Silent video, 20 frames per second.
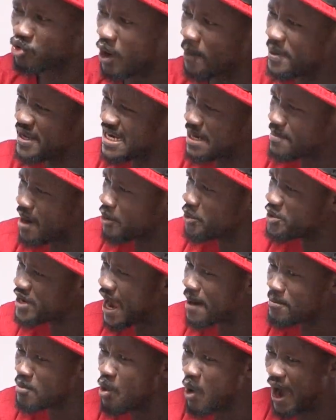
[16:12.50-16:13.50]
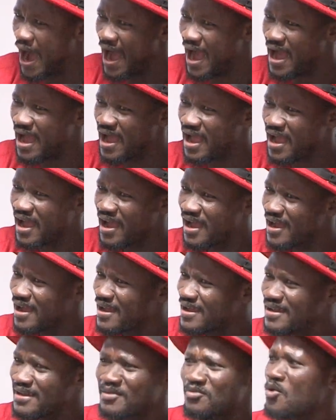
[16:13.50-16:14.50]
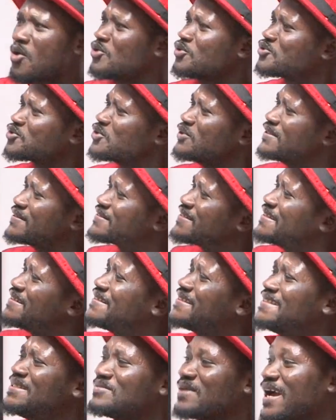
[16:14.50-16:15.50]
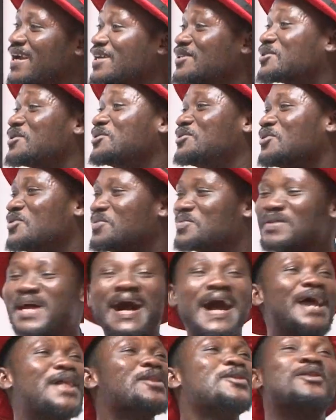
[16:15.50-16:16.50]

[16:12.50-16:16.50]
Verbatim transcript: So been a Maria Mua. Oh, Swinty. Oh, Swinty. I